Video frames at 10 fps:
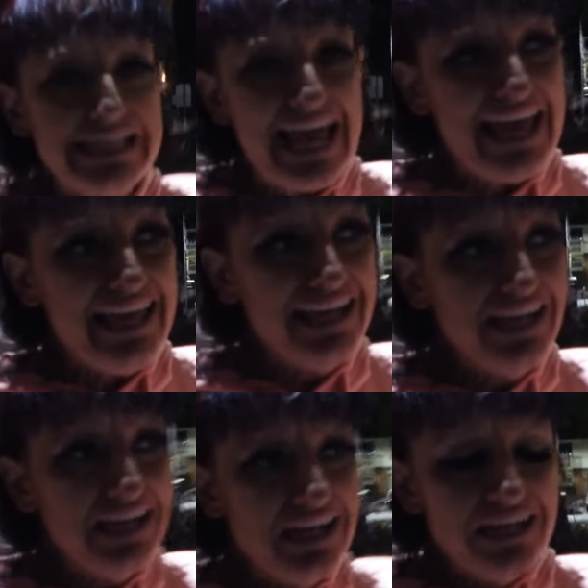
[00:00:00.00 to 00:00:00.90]
day,
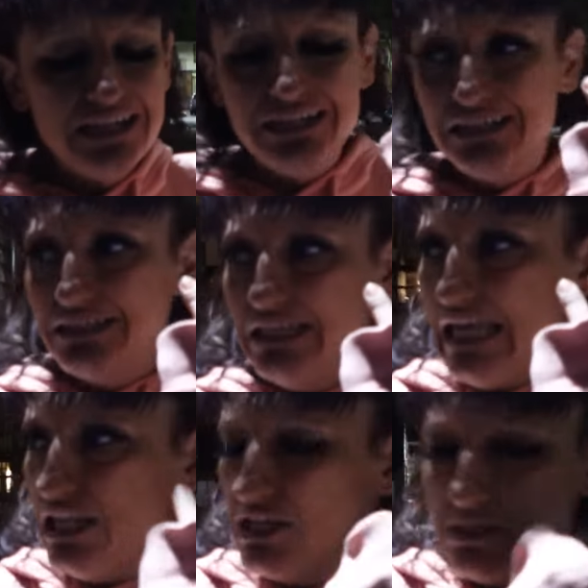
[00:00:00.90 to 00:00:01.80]

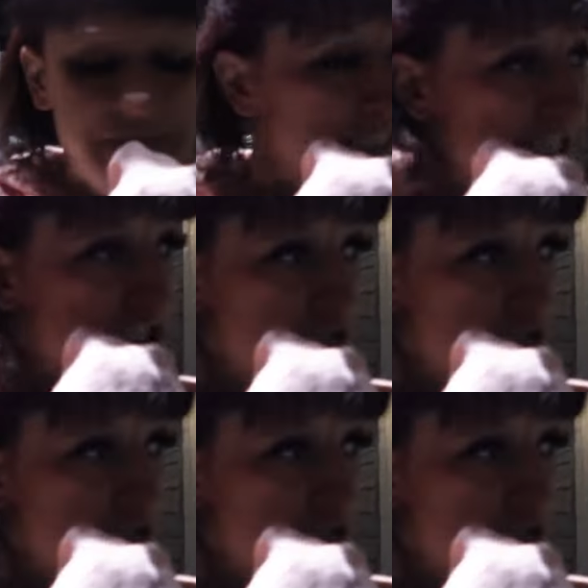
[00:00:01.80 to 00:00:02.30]
he looks at me and says,